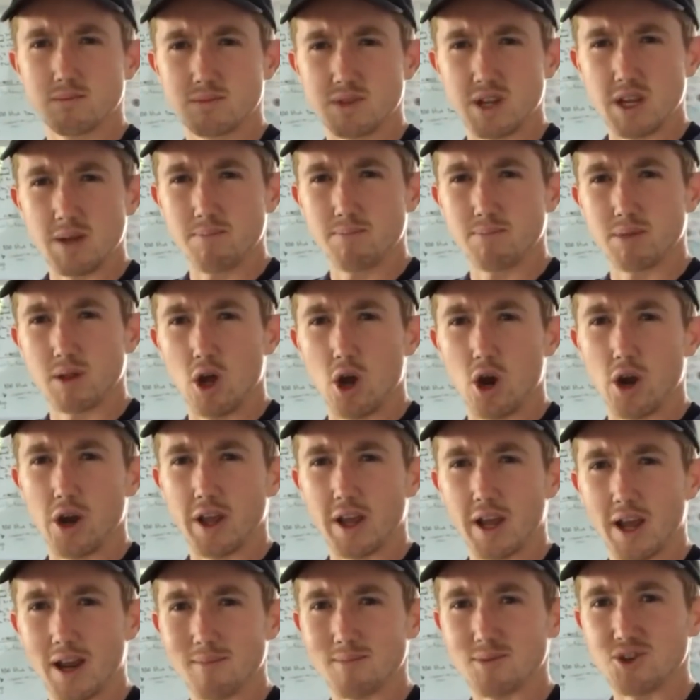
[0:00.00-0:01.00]
deep
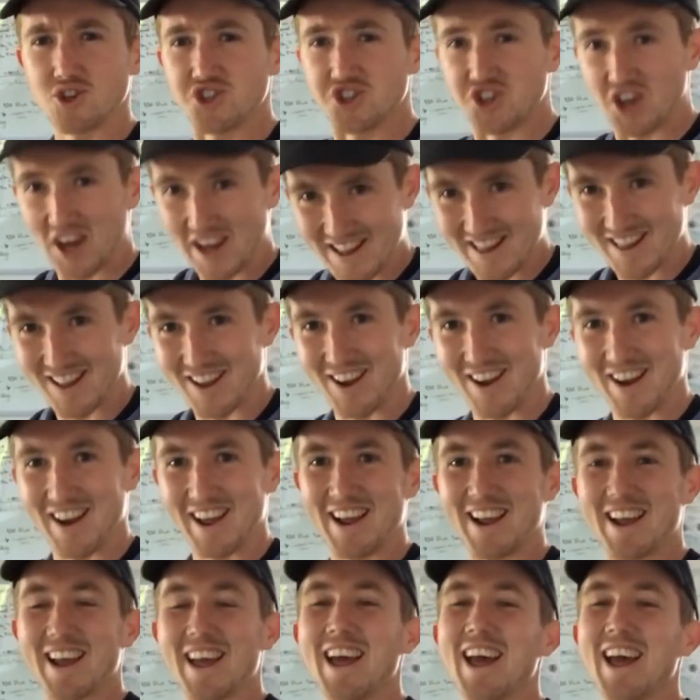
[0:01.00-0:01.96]
learning and machine learning.